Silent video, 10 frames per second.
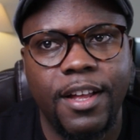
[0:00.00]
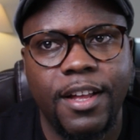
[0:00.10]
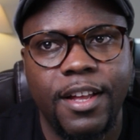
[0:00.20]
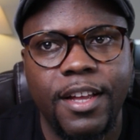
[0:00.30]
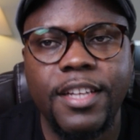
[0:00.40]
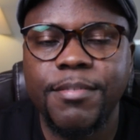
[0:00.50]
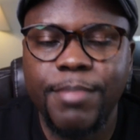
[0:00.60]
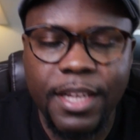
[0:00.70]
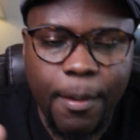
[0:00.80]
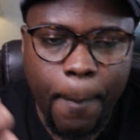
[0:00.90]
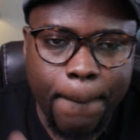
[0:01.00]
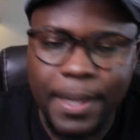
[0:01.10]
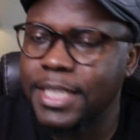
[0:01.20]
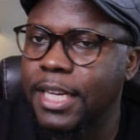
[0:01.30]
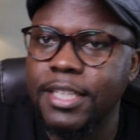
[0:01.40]
He's being
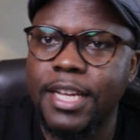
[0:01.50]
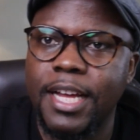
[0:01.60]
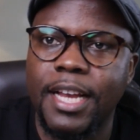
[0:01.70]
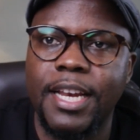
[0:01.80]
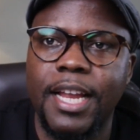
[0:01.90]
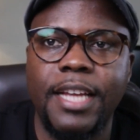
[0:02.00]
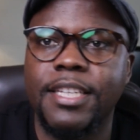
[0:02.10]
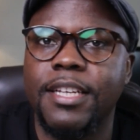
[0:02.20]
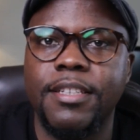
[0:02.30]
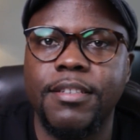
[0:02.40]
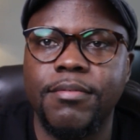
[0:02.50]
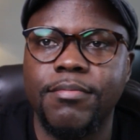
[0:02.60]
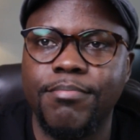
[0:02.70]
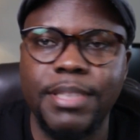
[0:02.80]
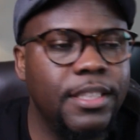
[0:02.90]
beaten day and night
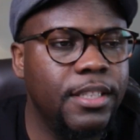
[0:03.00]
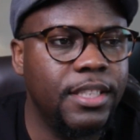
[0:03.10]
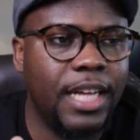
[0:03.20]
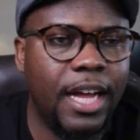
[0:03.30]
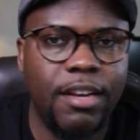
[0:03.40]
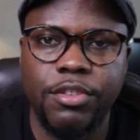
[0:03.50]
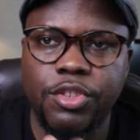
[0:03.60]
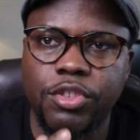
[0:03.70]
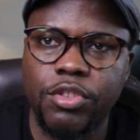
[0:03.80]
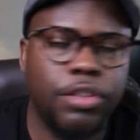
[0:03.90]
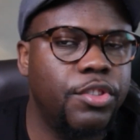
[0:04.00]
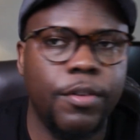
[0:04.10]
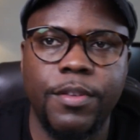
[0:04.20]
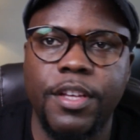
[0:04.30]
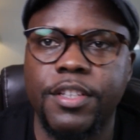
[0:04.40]
and being done sorts
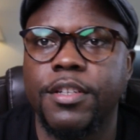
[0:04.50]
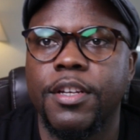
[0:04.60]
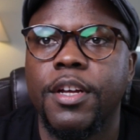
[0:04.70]
of things.